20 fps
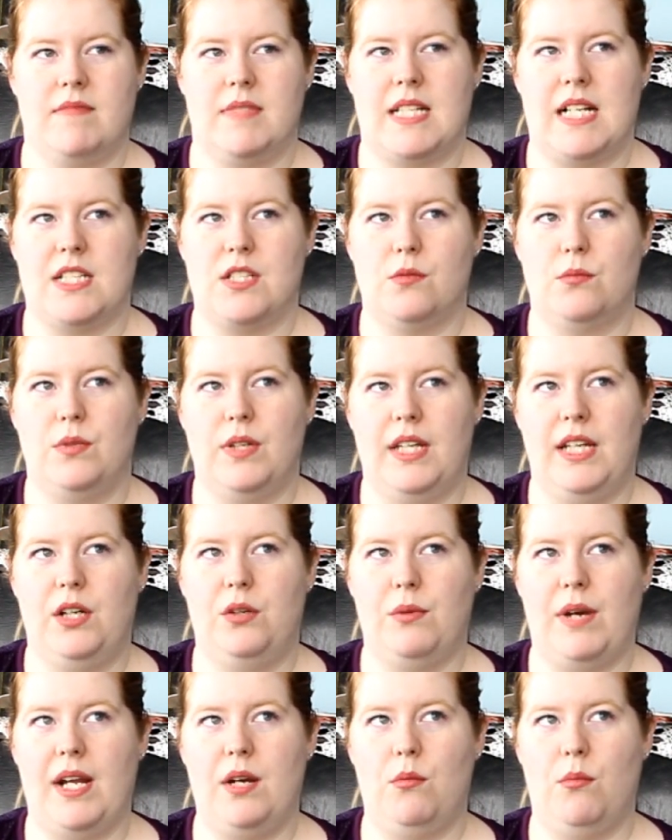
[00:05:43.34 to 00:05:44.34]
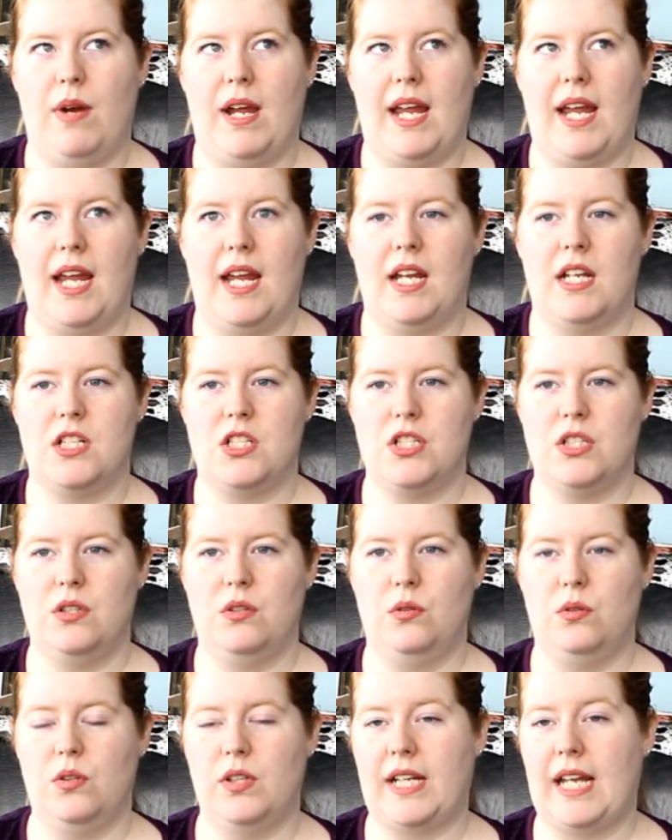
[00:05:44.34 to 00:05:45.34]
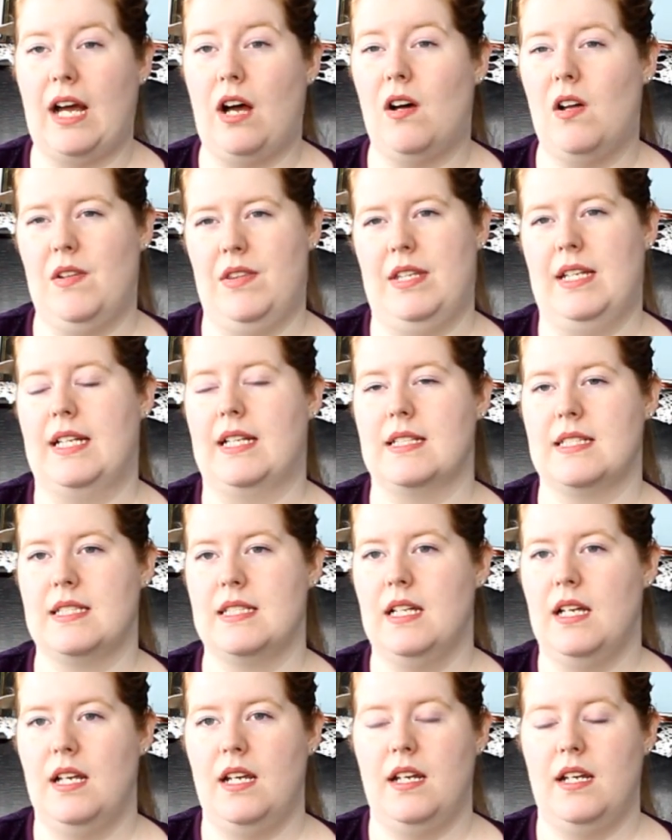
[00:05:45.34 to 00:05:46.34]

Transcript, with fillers: a really great way to look at all things.